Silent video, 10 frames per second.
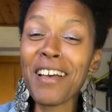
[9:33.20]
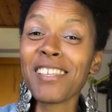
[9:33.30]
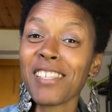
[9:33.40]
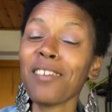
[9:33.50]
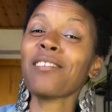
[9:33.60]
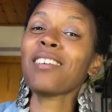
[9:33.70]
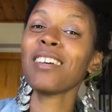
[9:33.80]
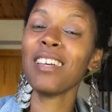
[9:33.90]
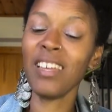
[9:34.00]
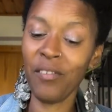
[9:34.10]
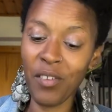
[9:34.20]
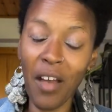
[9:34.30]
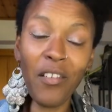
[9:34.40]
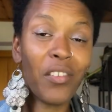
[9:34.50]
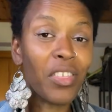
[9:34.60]
So if you
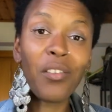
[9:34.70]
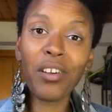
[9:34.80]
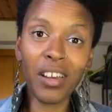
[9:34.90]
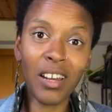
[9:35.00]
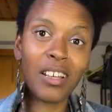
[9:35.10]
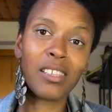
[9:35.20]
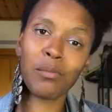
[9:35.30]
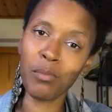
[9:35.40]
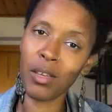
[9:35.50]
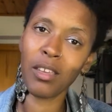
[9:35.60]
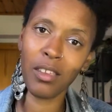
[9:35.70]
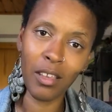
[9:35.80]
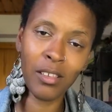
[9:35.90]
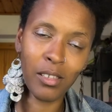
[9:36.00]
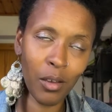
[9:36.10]
have everything organized,
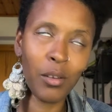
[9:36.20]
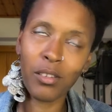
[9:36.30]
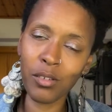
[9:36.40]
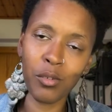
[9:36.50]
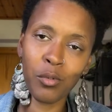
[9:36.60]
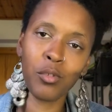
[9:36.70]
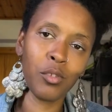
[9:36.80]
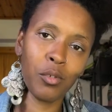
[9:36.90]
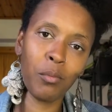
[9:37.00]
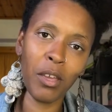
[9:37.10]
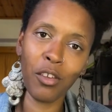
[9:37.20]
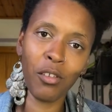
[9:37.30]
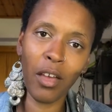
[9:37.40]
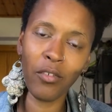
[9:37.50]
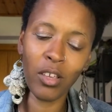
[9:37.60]
it's going to make your
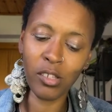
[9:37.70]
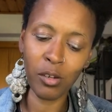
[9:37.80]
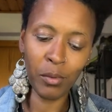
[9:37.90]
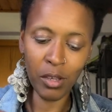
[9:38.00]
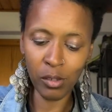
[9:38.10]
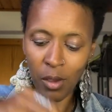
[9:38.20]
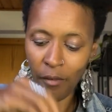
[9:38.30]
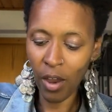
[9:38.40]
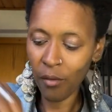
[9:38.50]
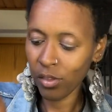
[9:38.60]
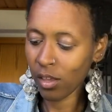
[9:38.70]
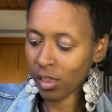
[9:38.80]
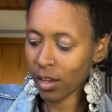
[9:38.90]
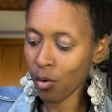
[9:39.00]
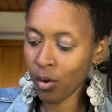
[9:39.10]
life easier, because you have everything
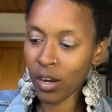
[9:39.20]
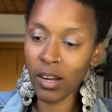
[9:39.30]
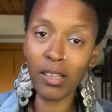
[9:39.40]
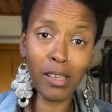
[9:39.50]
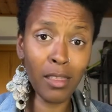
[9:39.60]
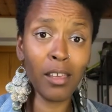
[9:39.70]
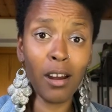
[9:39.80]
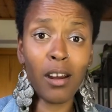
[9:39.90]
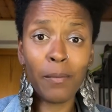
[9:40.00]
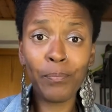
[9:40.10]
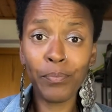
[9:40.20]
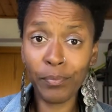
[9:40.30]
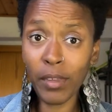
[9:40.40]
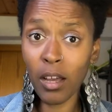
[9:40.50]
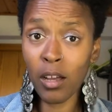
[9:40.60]
like organized, and there are
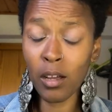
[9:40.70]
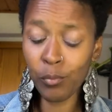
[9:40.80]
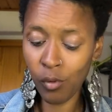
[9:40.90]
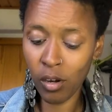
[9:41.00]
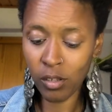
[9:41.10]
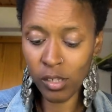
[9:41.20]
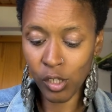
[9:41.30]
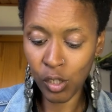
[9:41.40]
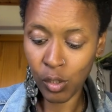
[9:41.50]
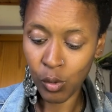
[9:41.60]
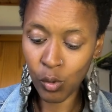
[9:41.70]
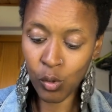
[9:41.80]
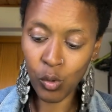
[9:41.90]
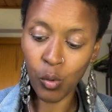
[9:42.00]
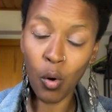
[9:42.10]
products
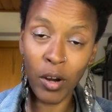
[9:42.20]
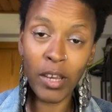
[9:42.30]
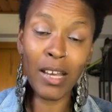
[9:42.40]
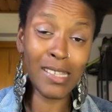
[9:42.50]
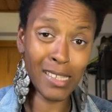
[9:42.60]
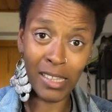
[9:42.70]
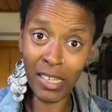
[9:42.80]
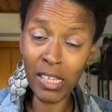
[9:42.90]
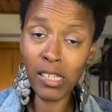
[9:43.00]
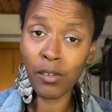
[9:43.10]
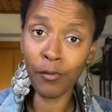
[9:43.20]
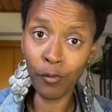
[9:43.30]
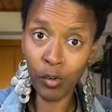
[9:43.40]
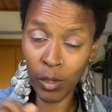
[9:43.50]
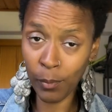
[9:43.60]
to organize the lids
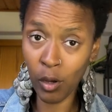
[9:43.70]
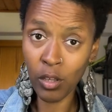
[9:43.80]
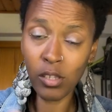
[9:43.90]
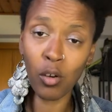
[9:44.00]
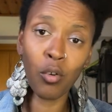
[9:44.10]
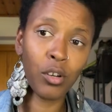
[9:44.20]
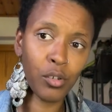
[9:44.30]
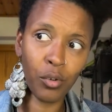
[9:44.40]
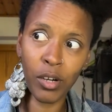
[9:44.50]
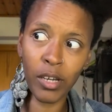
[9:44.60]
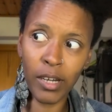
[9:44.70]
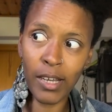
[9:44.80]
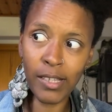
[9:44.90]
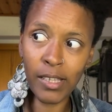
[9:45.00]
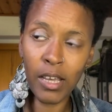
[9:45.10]
for the pots, or to
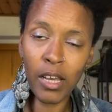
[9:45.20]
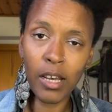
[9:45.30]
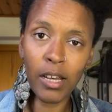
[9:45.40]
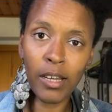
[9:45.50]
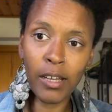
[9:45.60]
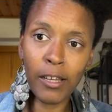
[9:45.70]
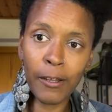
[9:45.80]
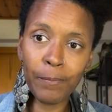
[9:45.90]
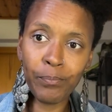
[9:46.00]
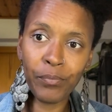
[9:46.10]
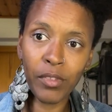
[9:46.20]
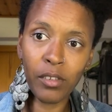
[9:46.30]
organize the